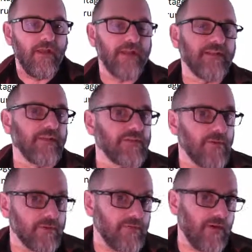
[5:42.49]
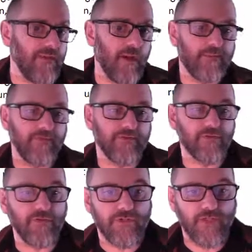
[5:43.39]
and it doesn't always find the optimal
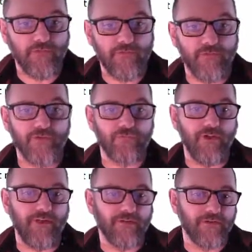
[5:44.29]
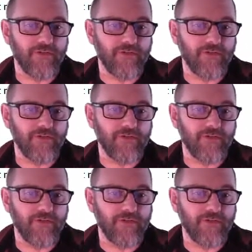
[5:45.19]
solution on the first run.